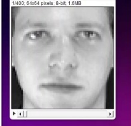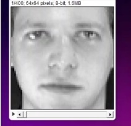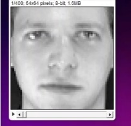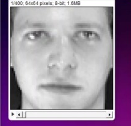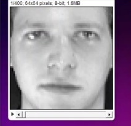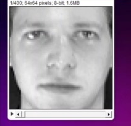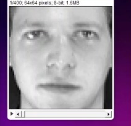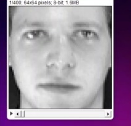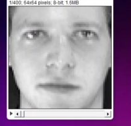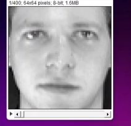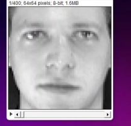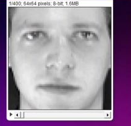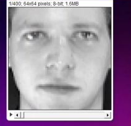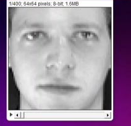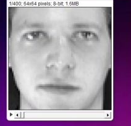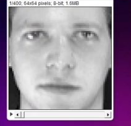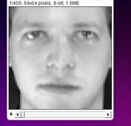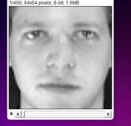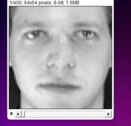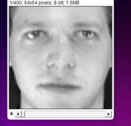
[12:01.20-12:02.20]
that's
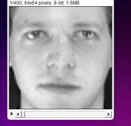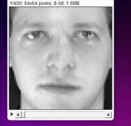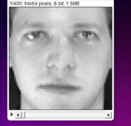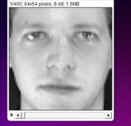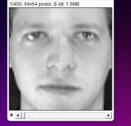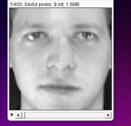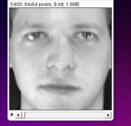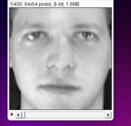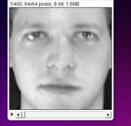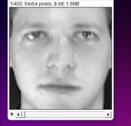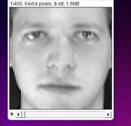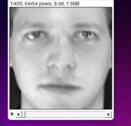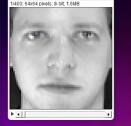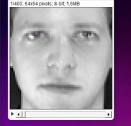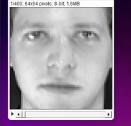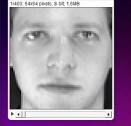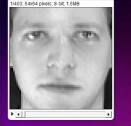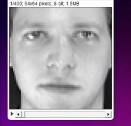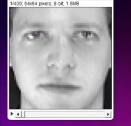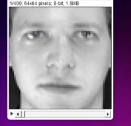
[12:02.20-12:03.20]
showing you some of the
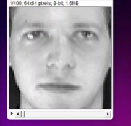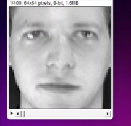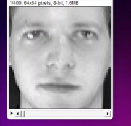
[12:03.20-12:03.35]
main